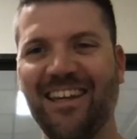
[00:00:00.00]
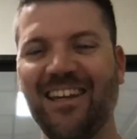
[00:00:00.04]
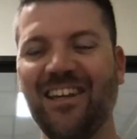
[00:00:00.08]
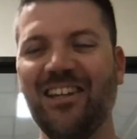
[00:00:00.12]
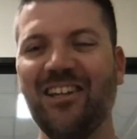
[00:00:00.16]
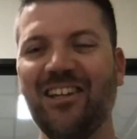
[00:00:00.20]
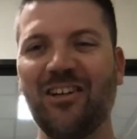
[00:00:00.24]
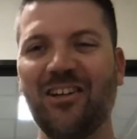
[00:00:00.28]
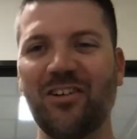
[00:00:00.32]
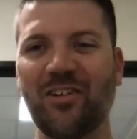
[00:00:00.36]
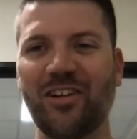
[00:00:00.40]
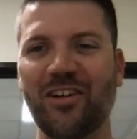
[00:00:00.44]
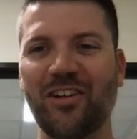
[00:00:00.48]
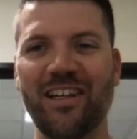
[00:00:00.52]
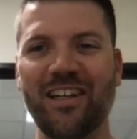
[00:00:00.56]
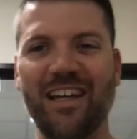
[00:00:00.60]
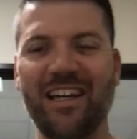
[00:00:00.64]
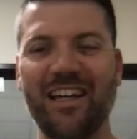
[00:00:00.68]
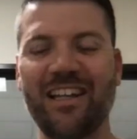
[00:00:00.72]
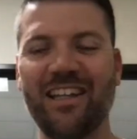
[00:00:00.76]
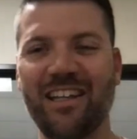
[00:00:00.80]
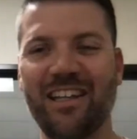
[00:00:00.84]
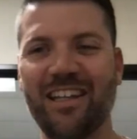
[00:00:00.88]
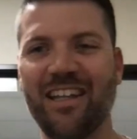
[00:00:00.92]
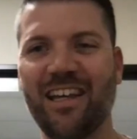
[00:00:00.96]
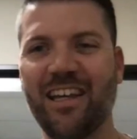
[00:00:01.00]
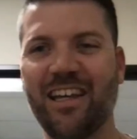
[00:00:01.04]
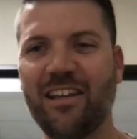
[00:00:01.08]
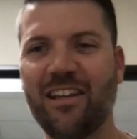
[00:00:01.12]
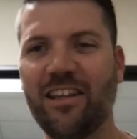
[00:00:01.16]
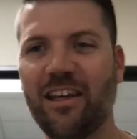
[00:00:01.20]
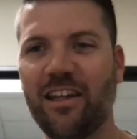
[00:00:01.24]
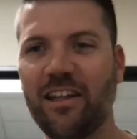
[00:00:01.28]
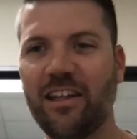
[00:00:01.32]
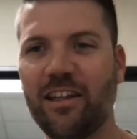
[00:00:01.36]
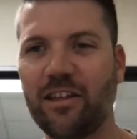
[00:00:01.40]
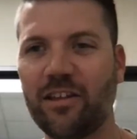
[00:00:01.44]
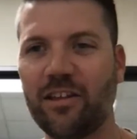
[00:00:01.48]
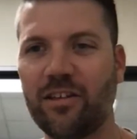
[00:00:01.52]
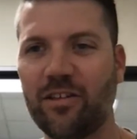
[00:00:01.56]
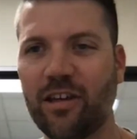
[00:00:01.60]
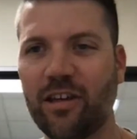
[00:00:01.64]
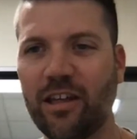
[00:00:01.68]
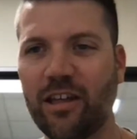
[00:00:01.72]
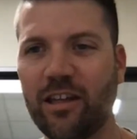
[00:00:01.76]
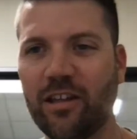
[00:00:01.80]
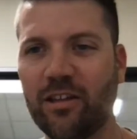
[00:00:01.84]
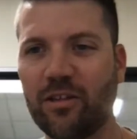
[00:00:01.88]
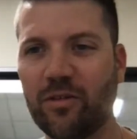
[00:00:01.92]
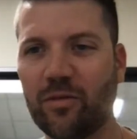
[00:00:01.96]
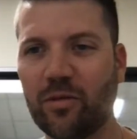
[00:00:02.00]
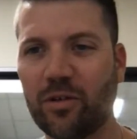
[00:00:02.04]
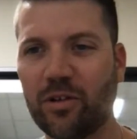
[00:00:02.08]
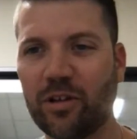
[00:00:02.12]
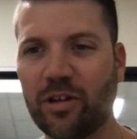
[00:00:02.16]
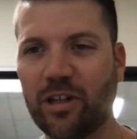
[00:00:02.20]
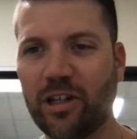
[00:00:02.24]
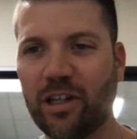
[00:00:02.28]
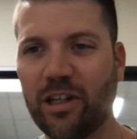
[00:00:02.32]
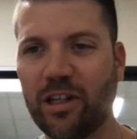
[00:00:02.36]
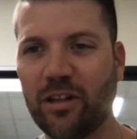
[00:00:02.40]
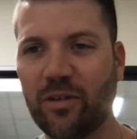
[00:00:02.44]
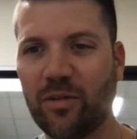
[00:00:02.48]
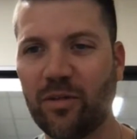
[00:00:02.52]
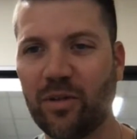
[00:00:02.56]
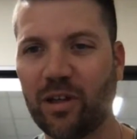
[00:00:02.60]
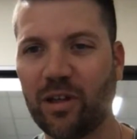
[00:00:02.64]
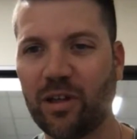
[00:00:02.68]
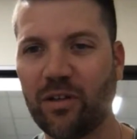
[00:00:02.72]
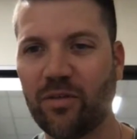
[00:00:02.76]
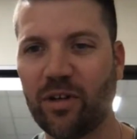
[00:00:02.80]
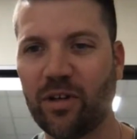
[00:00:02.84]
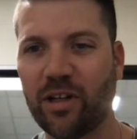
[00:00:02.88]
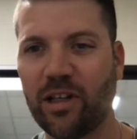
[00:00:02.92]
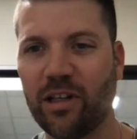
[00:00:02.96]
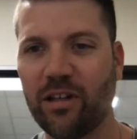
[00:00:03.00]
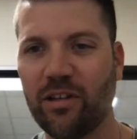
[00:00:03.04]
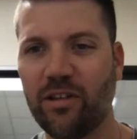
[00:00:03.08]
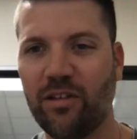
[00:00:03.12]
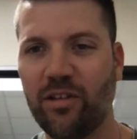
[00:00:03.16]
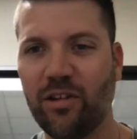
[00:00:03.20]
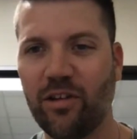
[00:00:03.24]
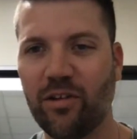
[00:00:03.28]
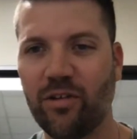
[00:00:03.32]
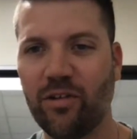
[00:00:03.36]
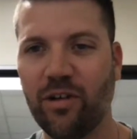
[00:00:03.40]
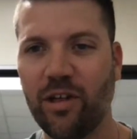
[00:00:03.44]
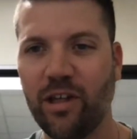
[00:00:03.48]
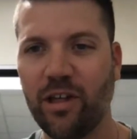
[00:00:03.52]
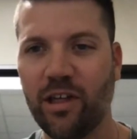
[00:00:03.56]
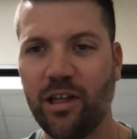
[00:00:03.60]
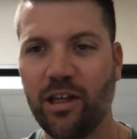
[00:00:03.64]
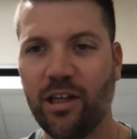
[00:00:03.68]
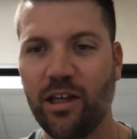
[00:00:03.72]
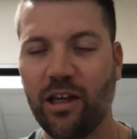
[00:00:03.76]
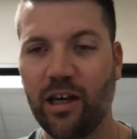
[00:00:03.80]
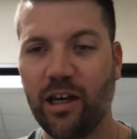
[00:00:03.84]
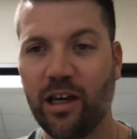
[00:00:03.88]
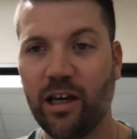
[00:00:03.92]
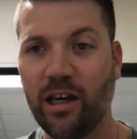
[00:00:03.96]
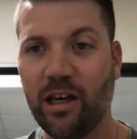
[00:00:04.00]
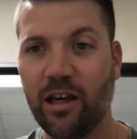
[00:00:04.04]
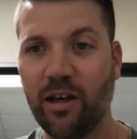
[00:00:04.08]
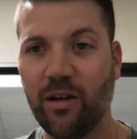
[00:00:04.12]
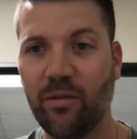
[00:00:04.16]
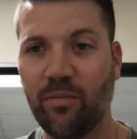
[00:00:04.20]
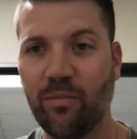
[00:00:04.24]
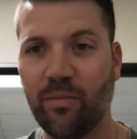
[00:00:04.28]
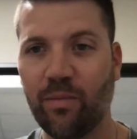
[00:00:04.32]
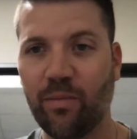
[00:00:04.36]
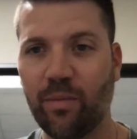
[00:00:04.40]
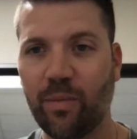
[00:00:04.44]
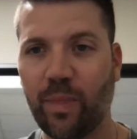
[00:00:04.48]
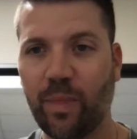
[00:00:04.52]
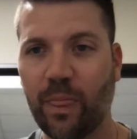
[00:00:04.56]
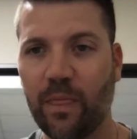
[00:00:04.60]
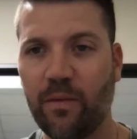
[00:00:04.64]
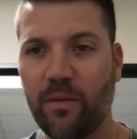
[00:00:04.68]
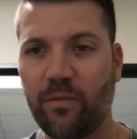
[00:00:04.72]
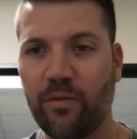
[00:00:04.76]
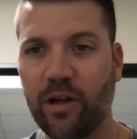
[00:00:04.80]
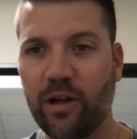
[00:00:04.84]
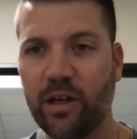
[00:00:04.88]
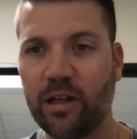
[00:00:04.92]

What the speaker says: Don't worry. I think we're good. I think we covered it. Okay. So, Frank,